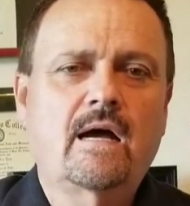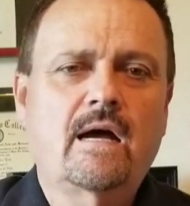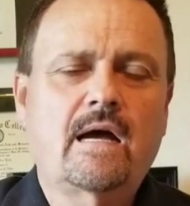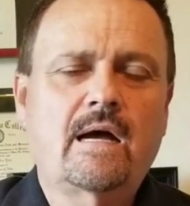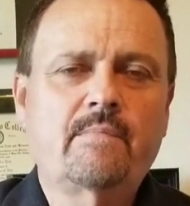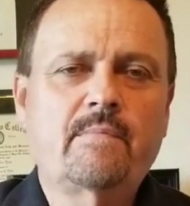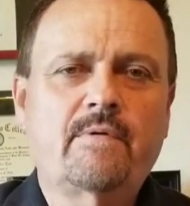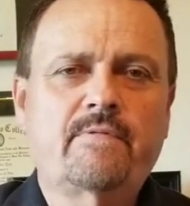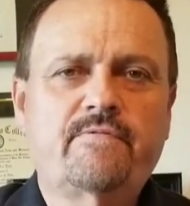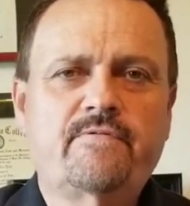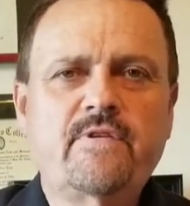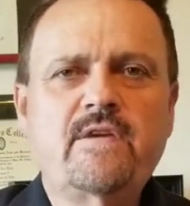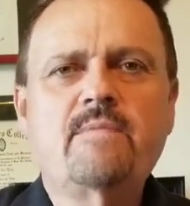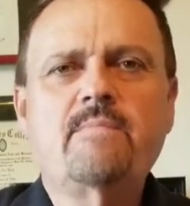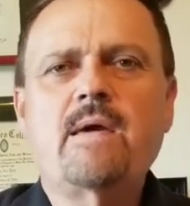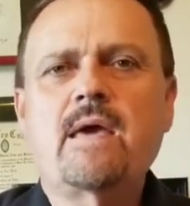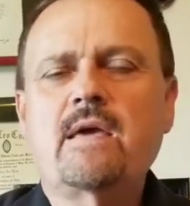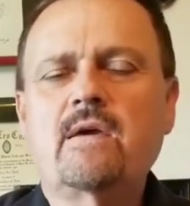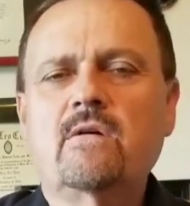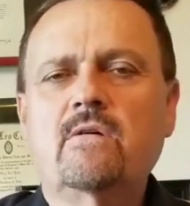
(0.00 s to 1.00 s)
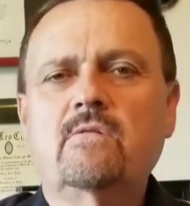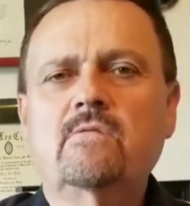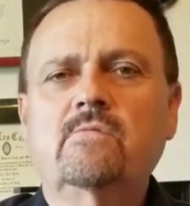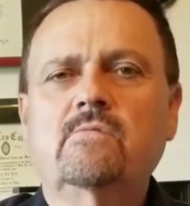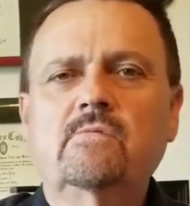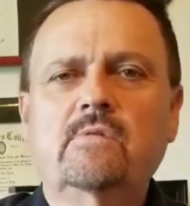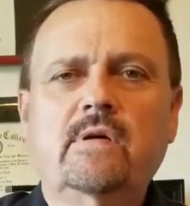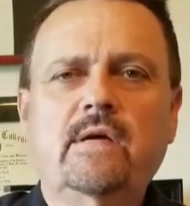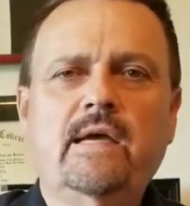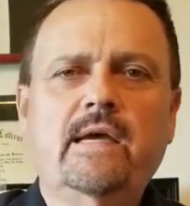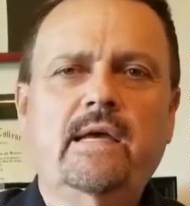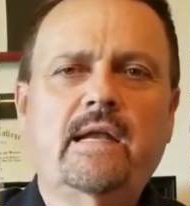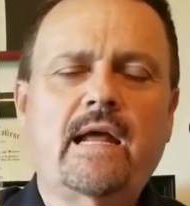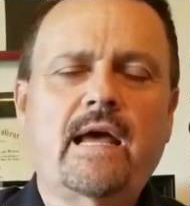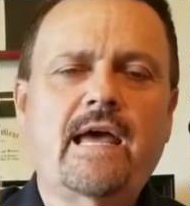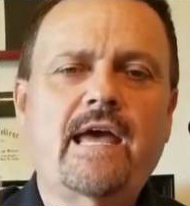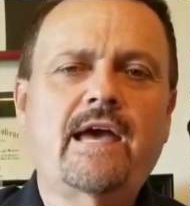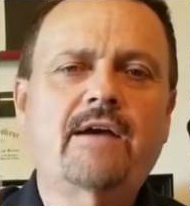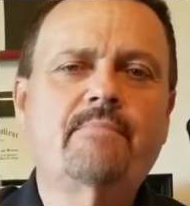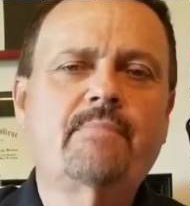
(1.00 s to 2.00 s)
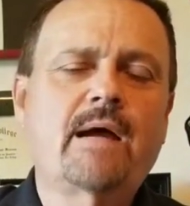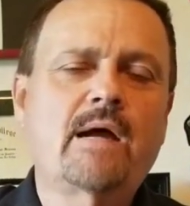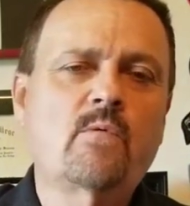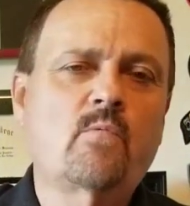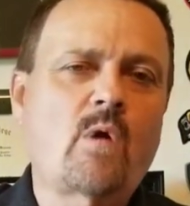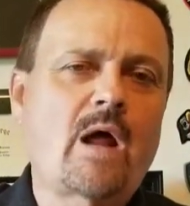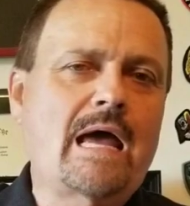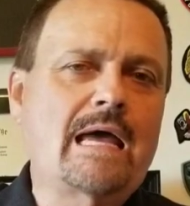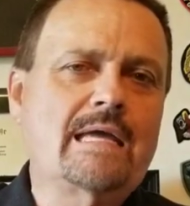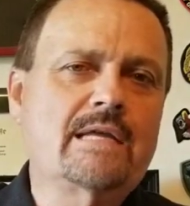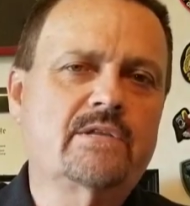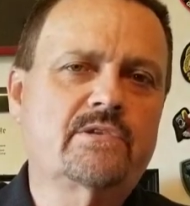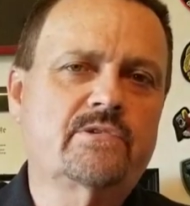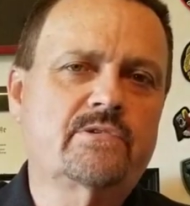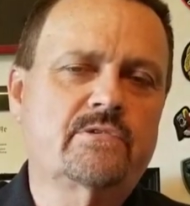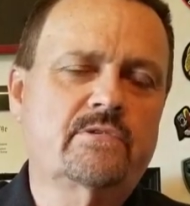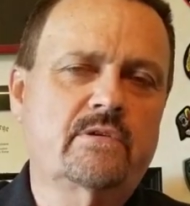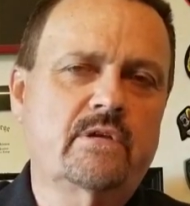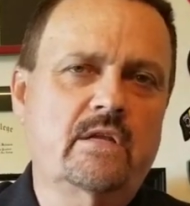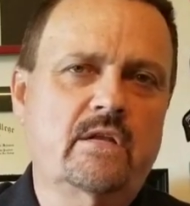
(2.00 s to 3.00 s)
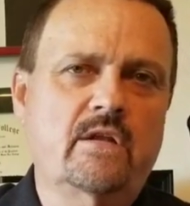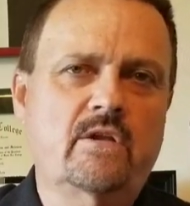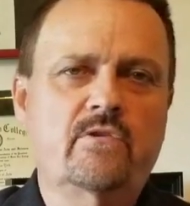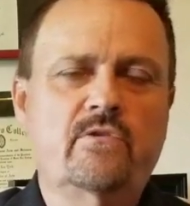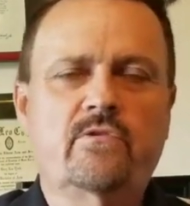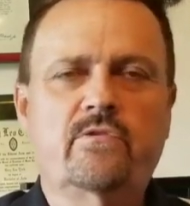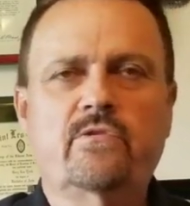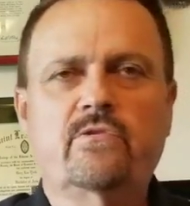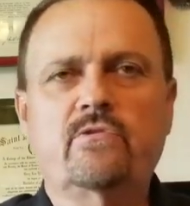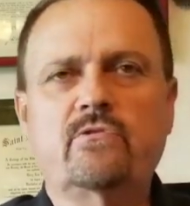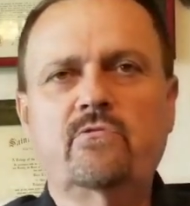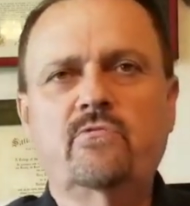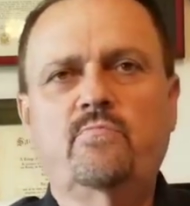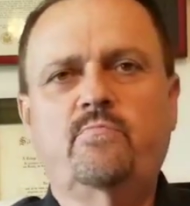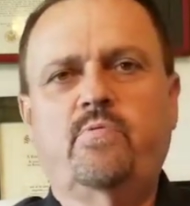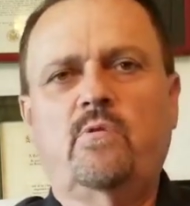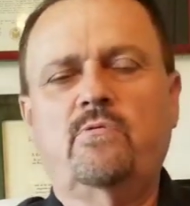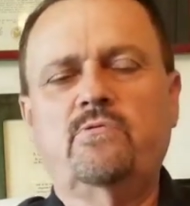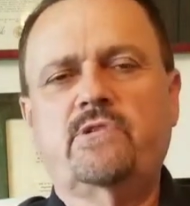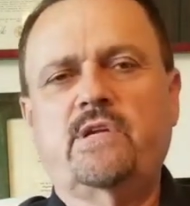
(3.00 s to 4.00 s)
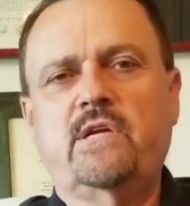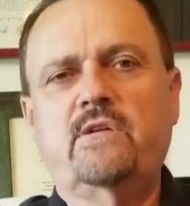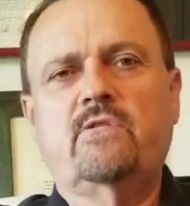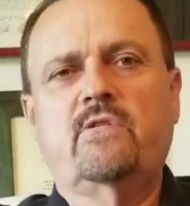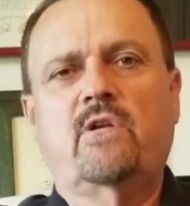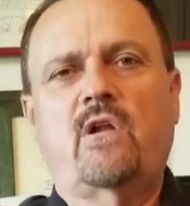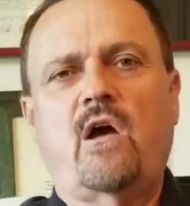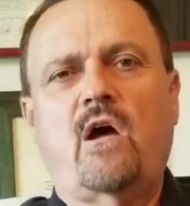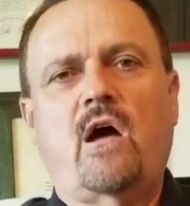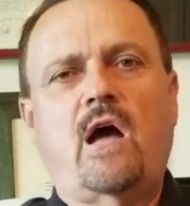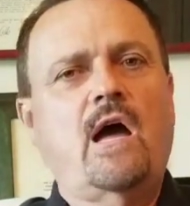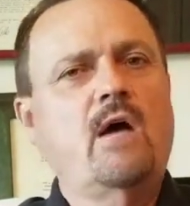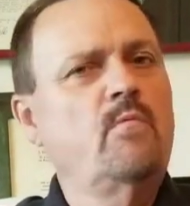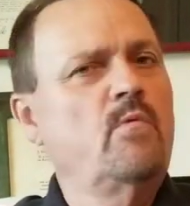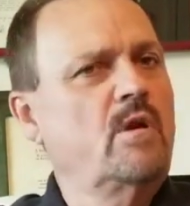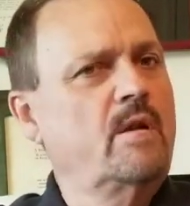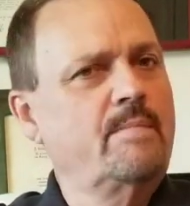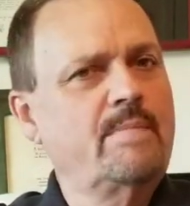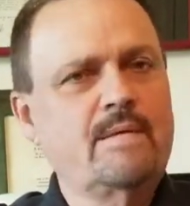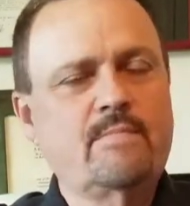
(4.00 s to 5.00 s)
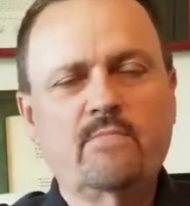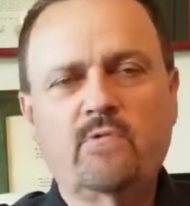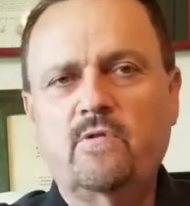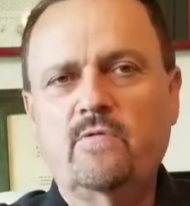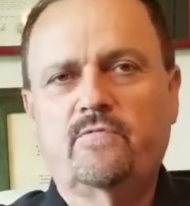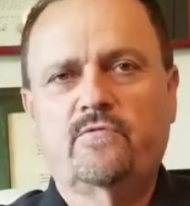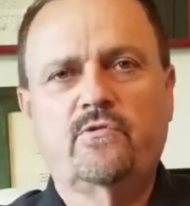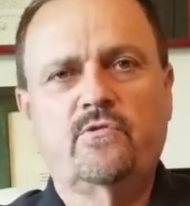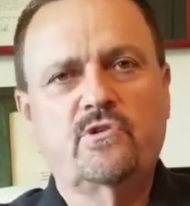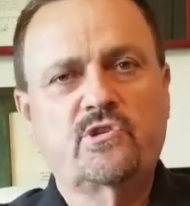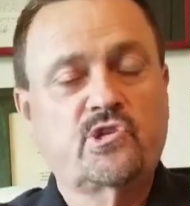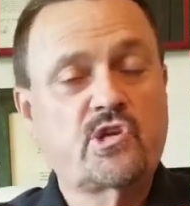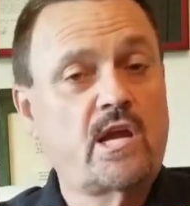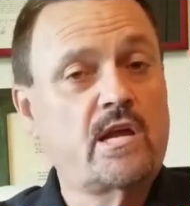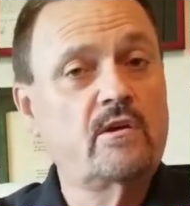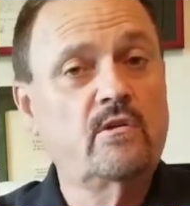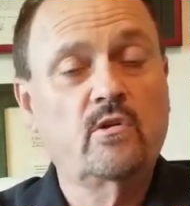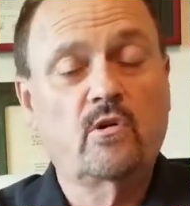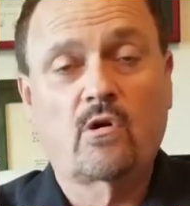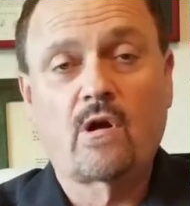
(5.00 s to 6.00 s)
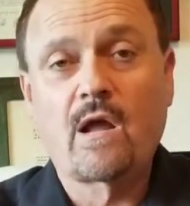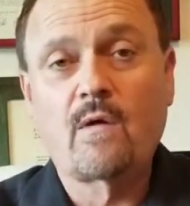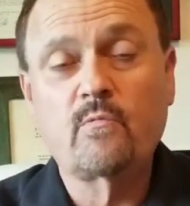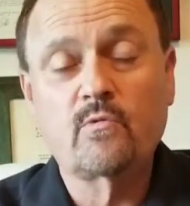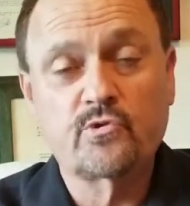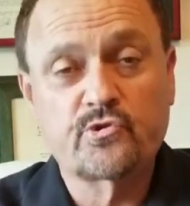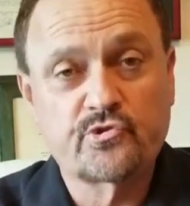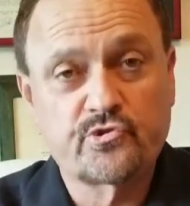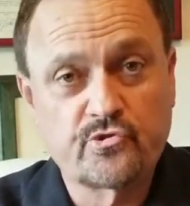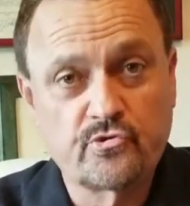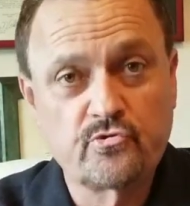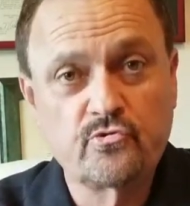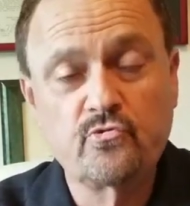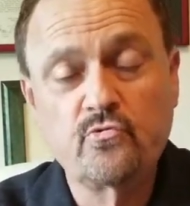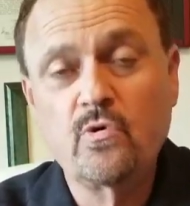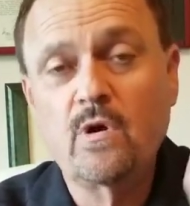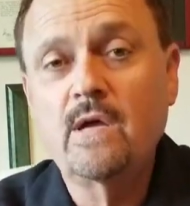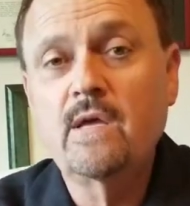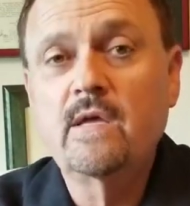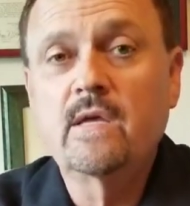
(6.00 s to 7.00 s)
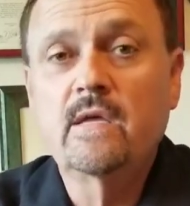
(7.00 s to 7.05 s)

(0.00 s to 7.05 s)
I'm a female and I have my rights, and under the new pro-gender law, I want to be moved to a jail or I will sue